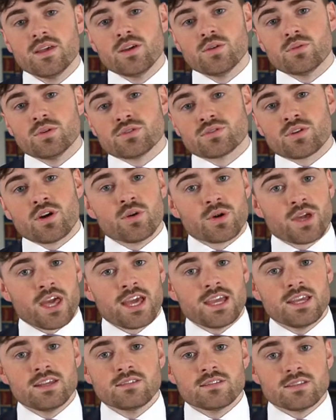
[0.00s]
With
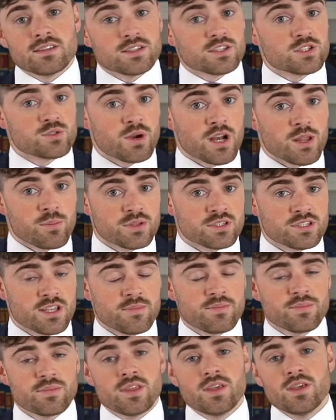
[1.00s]
cocaine, it's
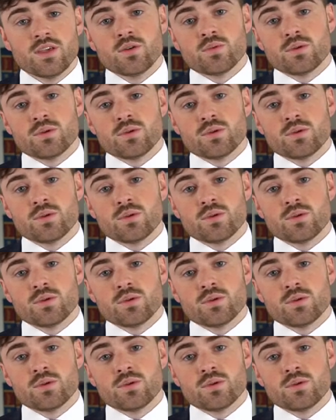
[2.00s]
20%.